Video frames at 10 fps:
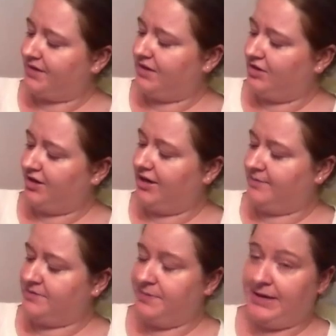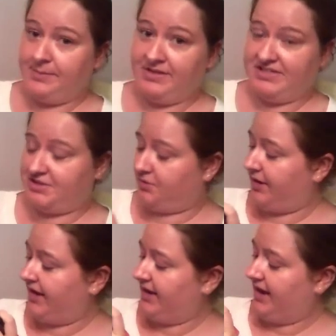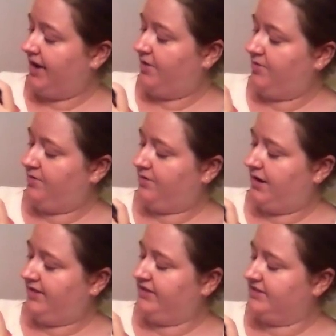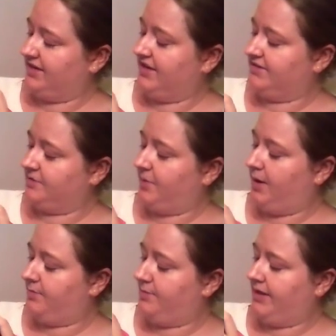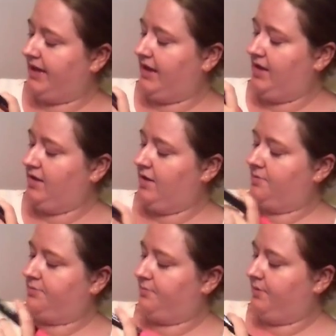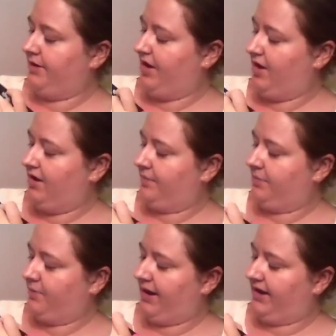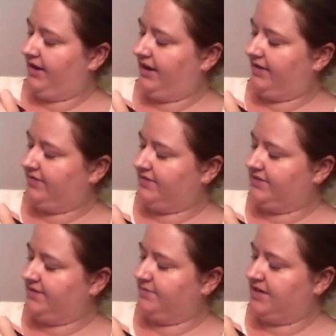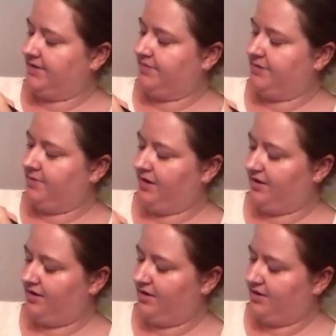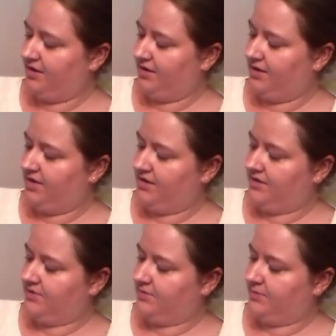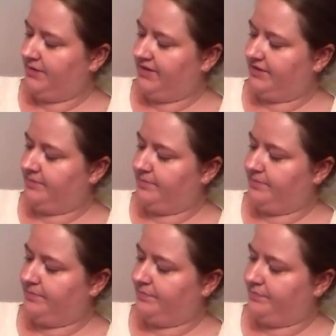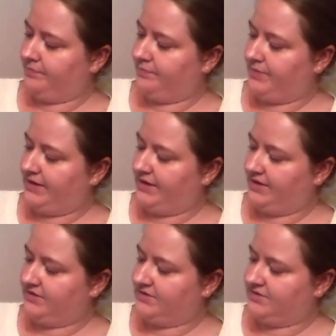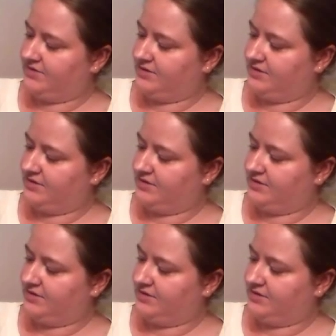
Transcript: Look it up to pink +3 now, and these ladies are probably promoting on up the rank at the same time you are. We'll make them pinks,